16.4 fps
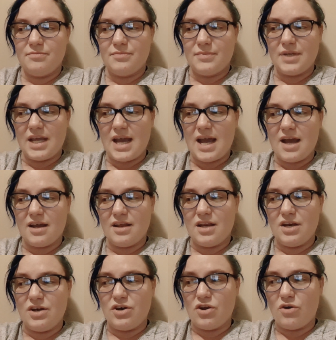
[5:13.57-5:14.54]
yeah,
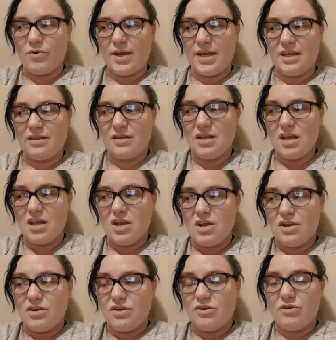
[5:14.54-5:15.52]
and knowing
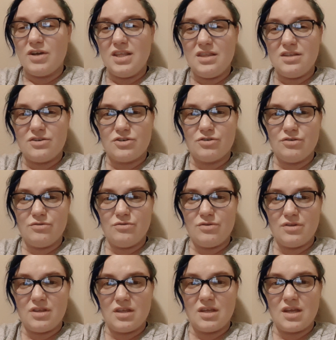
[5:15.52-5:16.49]
the
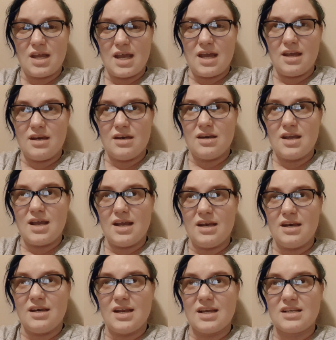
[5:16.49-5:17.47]
truth
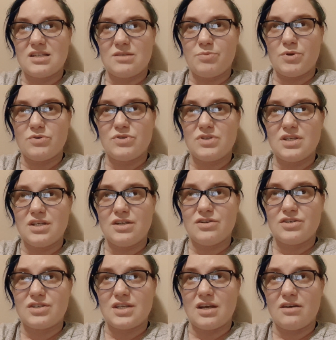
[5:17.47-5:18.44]
and exposing
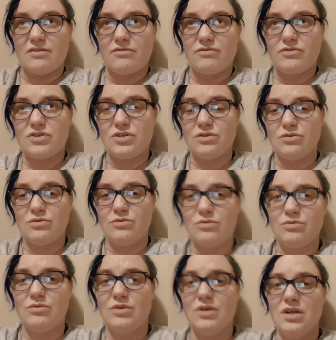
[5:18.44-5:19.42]
yourself
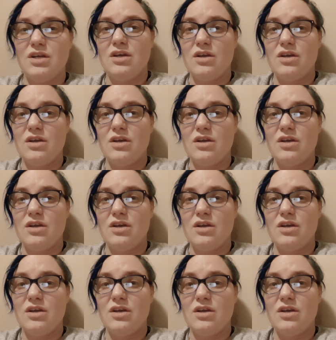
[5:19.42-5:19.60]
to